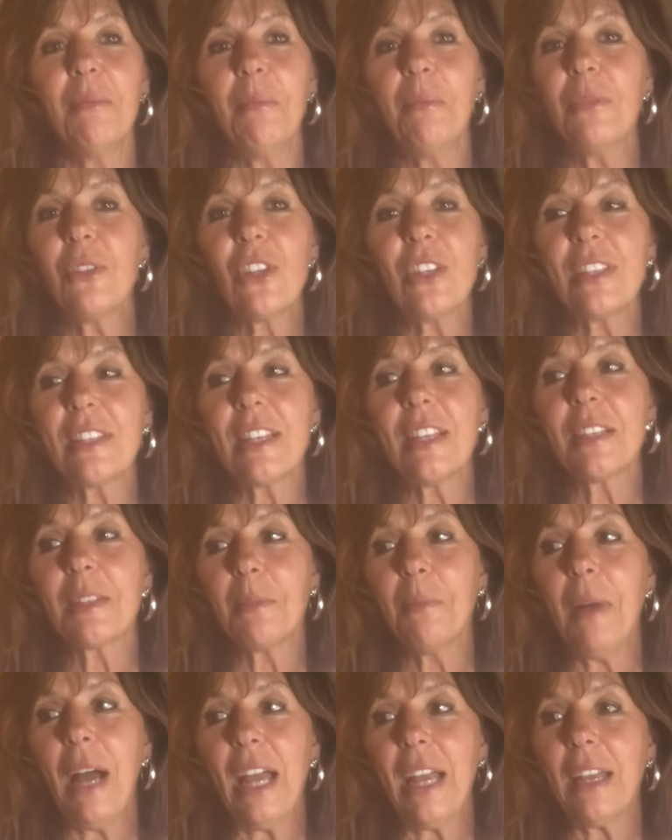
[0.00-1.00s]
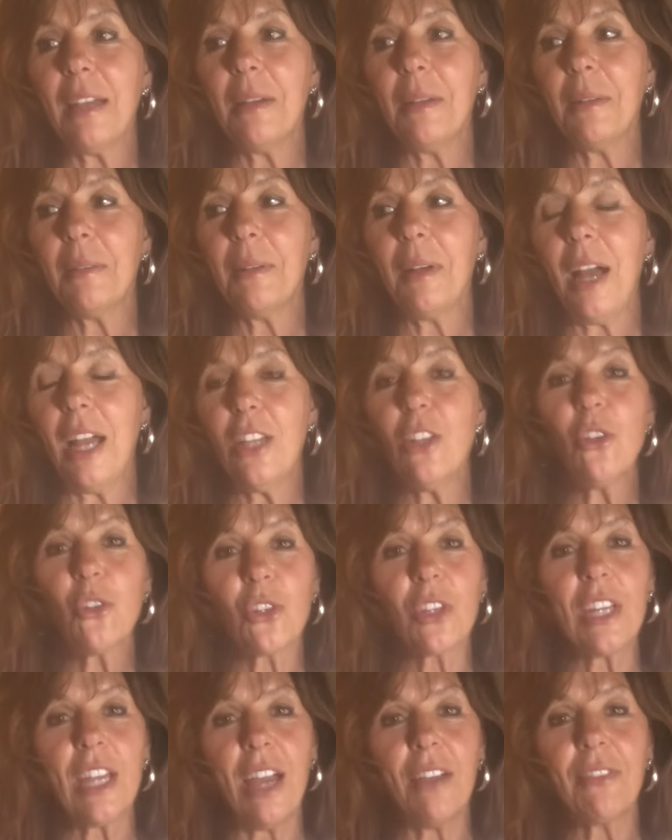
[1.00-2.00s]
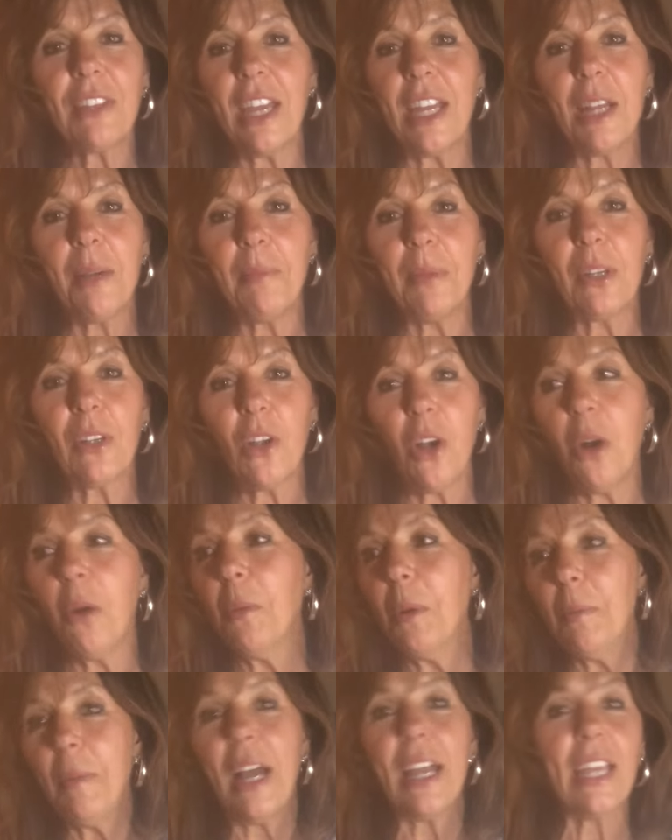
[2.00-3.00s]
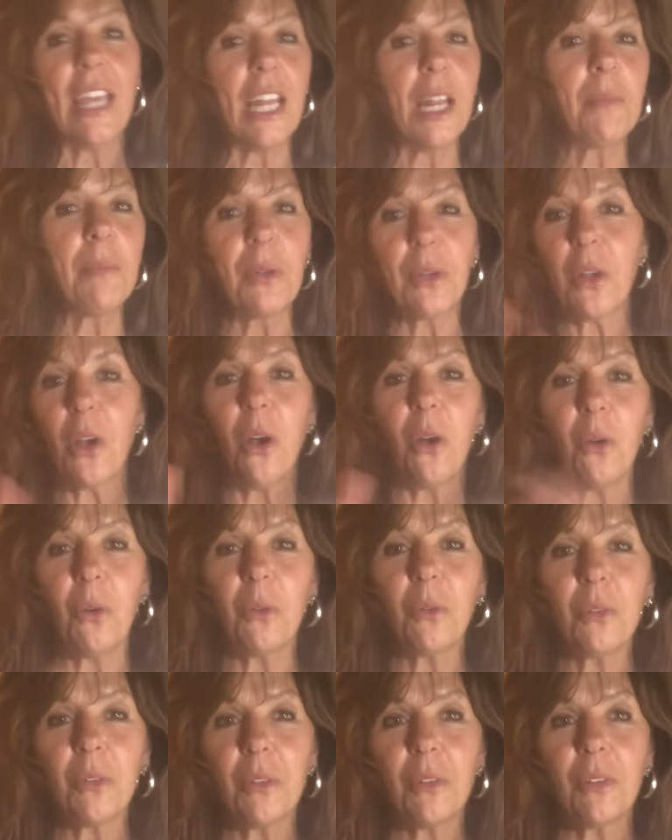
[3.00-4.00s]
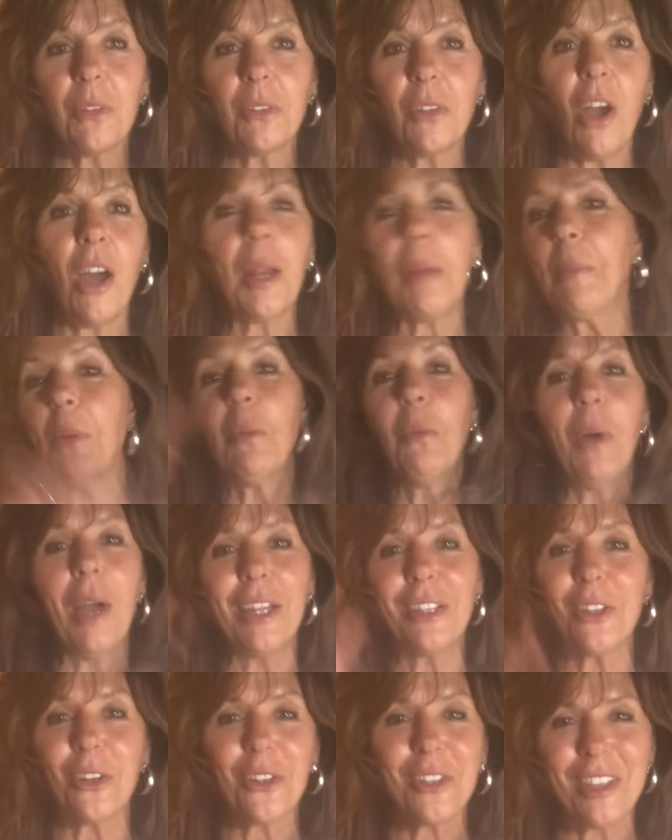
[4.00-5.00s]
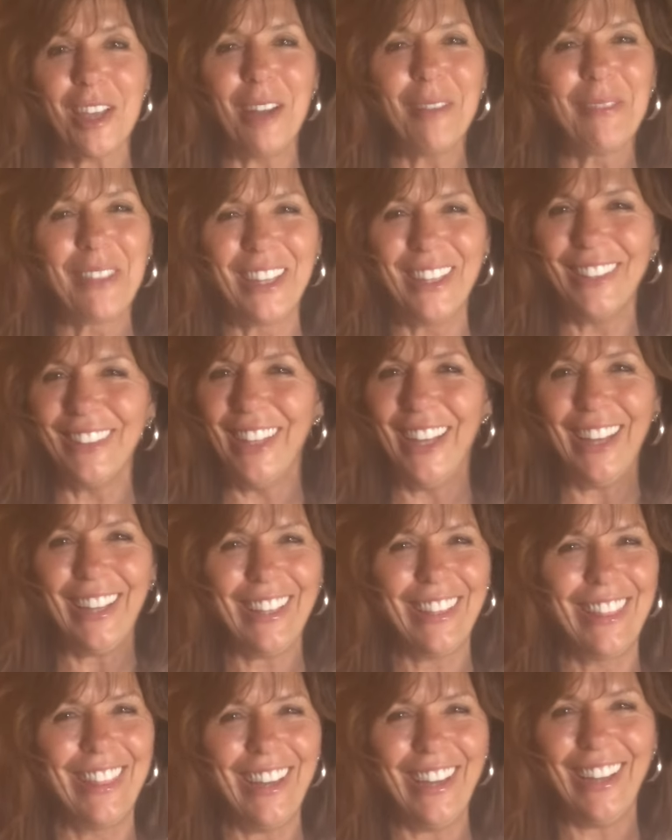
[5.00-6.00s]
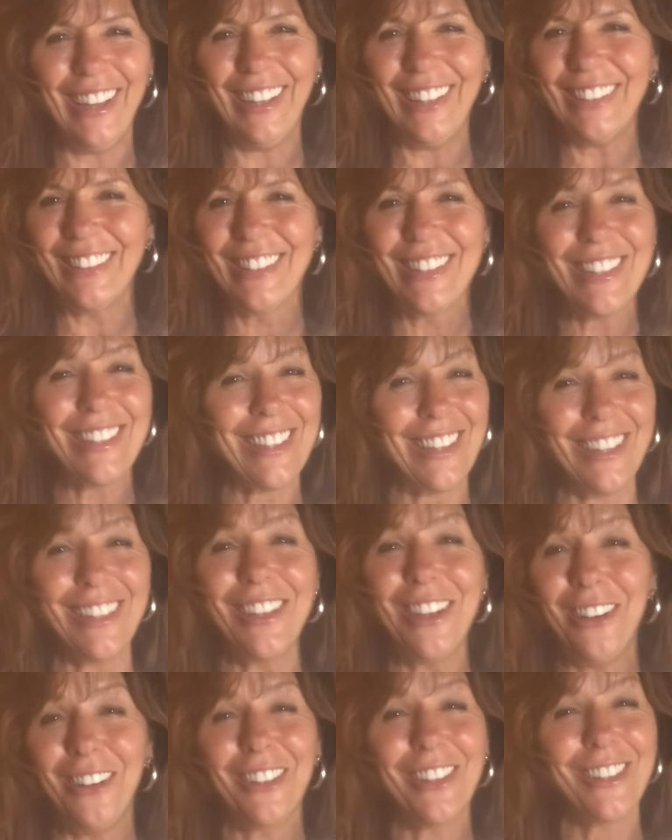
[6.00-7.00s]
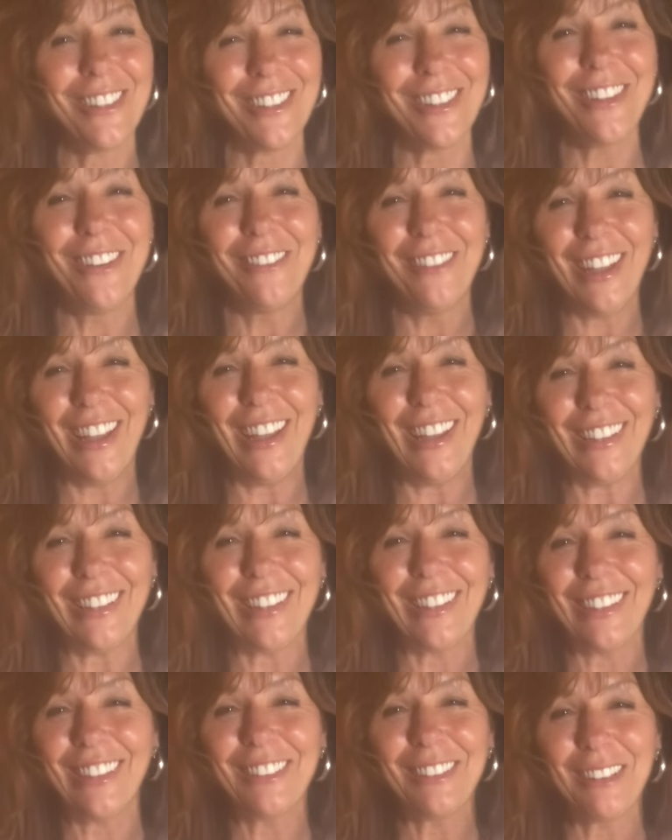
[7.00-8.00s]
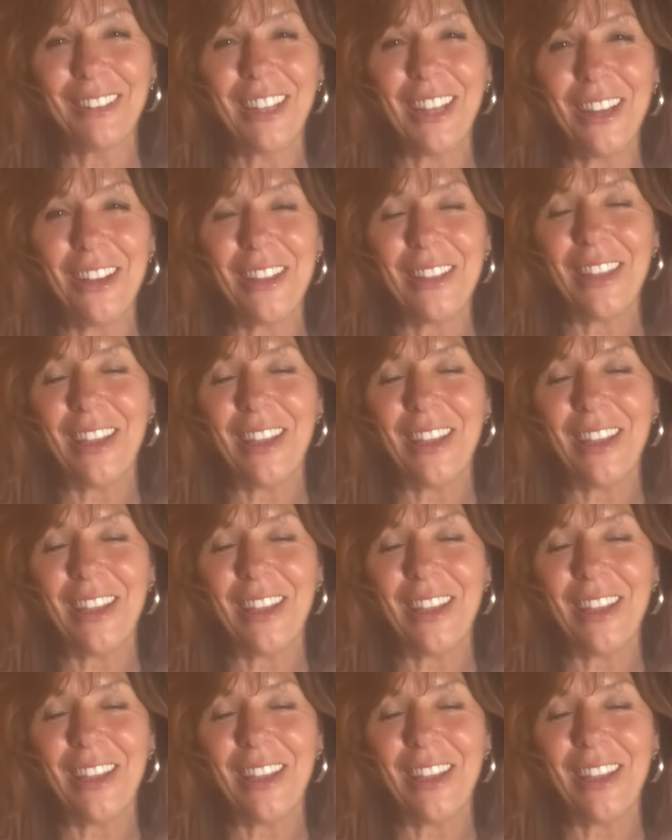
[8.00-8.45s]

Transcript: She says, my I usually have get up and go, but my get up and go got up and went or something like that. She's like, no, there's no way I can carry